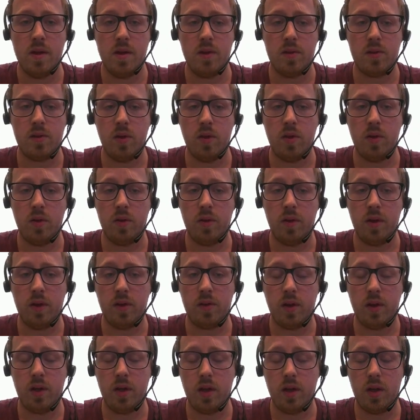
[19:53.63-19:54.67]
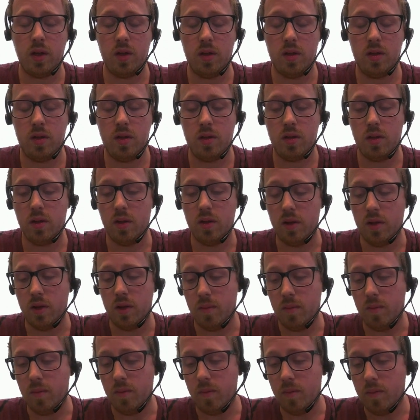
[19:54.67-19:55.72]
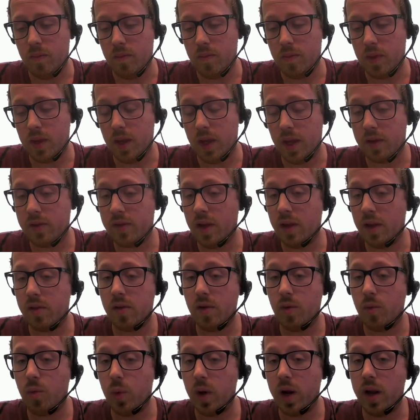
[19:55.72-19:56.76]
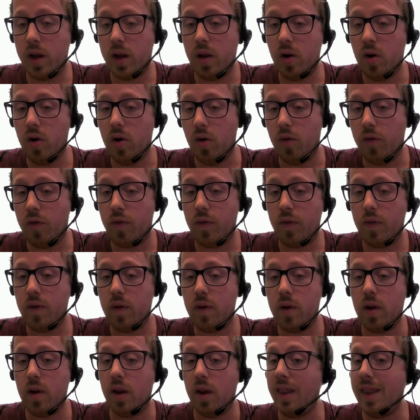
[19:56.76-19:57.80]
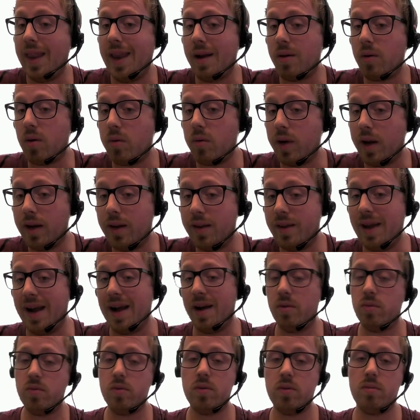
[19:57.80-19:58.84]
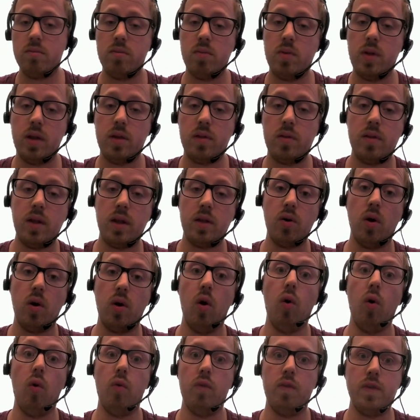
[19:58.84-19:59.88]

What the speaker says: So there is a extensive way of narrowing down that whole